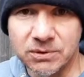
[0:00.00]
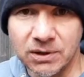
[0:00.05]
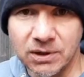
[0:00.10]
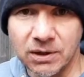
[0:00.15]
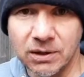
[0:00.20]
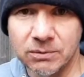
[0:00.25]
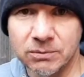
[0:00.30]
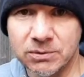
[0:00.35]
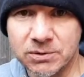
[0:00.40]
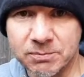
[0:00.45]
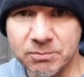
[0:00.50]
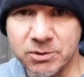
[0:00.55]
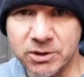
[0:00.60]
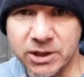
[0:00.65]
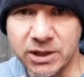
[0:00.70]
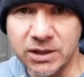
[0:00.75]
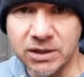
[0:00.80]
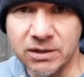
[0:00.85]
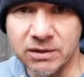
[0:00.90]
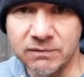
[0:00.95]
I was
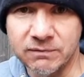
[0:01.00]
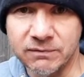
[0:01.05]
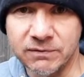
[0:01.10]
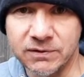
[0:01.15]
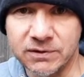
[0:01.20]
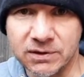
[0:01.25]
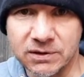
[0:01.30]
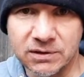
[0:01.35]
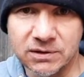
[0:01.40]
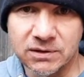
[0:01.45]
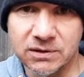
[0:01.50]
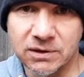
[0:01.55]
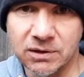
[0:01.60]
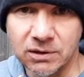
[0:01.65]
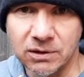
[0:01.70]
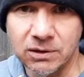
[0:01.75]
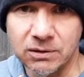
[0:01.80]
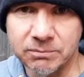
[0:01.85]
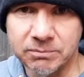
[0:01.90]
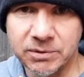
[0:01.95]
pretty confident the
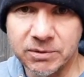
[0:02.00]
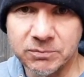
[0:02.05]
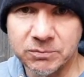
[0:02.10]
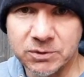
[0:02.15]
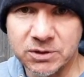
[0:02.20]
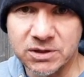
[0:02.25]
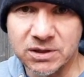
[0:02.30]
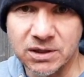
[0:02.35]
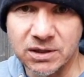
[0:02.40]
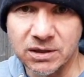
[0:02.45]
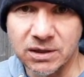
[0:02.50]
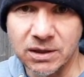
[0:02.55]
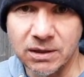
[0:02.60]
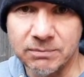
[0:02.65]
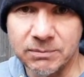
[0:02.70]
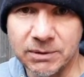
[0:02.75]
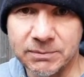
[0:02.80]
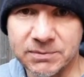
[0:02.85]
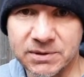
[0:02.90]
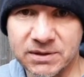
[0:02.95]
hot bin was going to come
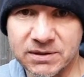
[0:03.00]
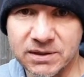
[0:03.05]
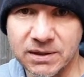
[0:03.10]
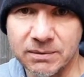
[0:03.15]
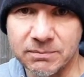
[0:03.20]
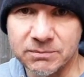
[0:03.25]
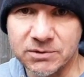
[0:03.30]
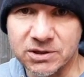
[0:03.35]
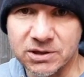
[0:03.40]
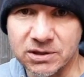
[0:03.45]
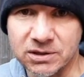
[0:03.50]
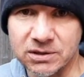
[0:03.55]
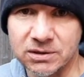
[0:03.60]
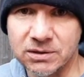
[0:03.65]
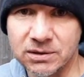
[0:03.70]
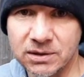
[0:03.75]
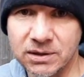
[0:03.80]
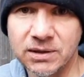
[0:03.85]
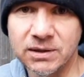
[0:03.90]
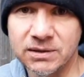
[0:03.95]
up to temperature.
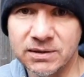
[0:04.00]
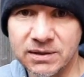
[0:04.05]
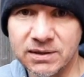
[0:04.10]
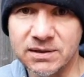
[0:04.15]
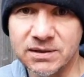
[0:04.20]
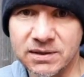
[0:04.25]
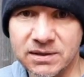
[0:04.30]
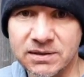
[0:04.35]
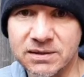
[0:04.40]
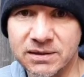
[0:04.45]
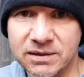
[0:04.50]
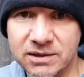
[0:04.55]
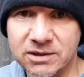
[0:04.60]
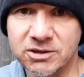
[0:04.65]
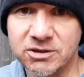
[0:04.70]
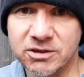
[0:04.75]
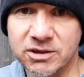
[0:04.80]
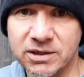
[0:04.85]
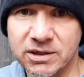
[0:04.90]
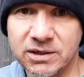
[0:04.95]
This is
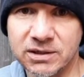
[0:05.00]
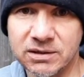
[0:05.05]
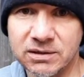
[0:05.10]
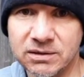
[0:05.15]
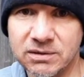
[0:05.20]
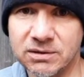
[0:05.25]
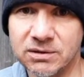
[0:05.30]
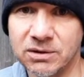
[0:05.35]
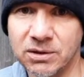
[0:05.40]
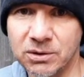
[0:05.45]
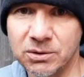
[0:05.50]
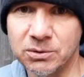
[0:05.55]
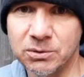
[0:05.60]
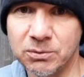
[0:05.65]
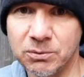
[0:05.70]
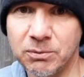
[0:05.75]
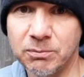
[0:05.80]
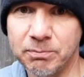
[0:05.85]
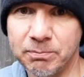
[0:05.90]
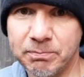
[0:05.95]
literally no
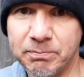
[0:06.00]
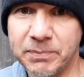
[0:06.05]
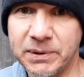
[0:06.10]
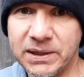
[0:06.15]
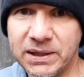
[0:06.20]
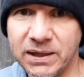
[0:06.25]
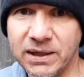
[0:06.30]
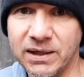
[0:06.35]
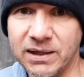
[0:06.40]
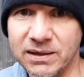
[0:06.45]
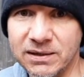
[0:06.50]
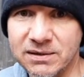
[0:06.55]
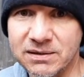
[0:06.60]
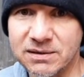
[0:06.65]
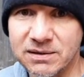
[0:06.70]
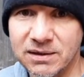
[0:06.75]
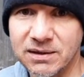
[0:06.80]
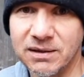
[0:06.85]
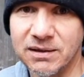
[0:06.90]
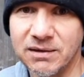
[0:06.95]
BS.
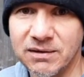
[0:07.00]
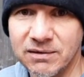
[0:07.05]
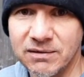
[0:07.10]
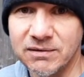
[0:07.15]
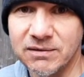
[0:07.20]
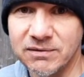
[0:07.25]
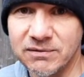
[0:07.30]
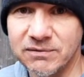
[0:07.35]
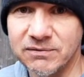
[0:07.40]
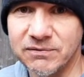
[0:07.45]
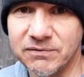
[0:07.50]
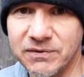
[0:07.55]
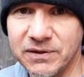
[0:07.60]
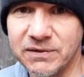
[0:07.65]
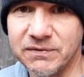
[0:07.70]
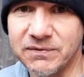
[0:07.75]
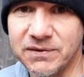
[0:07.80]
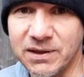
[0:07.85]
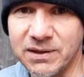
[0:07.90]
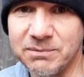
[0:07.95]

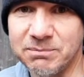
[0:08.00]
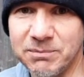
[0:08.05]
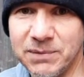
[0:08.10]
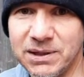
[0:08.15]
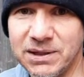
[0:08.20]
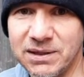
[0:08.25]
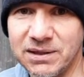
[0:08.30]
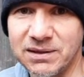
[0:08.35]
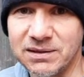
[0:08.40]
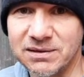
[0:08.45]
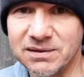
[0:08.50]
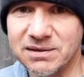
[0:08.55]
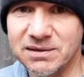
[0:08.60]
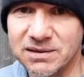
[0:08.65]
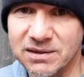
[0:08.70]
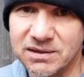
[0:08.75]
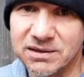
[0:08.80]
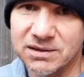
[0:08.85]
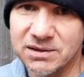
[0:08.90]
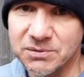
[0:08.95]
15 minutes
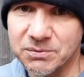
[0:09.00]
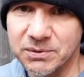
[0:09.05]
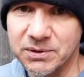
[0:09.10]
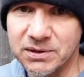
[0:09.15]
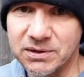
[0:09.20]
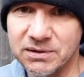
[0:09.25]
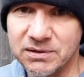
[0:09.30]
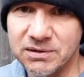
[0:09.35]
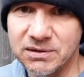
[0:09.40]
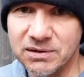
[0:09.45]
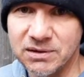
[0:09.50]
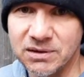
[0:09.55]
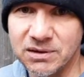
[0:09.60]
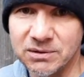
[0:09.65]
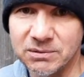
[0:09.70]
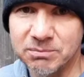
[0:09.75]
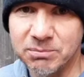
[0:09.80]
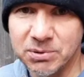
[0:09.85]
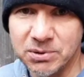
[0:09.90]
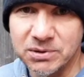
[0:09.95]
since we
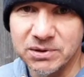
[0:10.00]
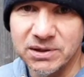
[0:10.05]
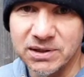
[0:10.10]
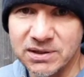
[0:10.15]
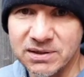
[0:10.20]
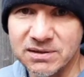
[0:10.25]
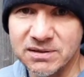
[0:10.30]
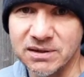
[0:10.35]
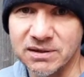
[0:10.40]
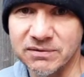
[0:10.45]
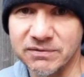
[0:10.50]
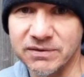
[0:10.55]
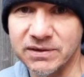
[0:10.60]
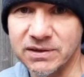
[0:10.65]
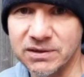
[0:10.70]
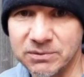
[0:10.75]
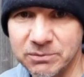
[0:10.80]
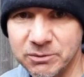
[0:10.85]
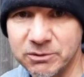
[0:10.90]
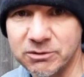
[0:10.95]
put this stuff in,
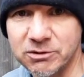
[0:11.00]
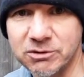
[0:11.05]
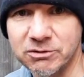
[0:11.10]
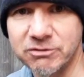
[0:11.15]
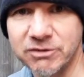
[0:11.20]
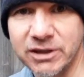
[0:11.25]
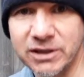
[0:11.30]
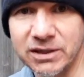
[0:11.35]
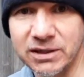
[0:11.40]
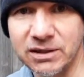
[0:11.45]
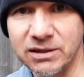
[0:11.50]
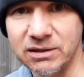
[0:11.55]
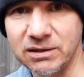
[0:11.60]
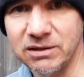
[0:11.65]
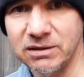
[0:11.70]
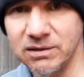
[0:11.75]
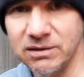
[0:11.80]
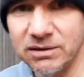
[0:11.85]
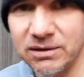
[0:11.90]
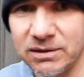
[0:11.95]
and we're already
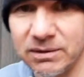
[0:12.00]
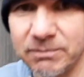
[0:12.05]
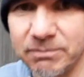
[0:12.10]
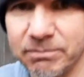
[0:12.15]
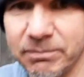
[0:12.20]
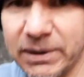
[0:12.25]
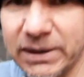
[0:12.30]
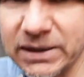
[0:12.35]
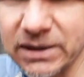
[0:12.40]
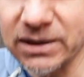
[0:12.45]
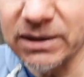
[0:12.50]
back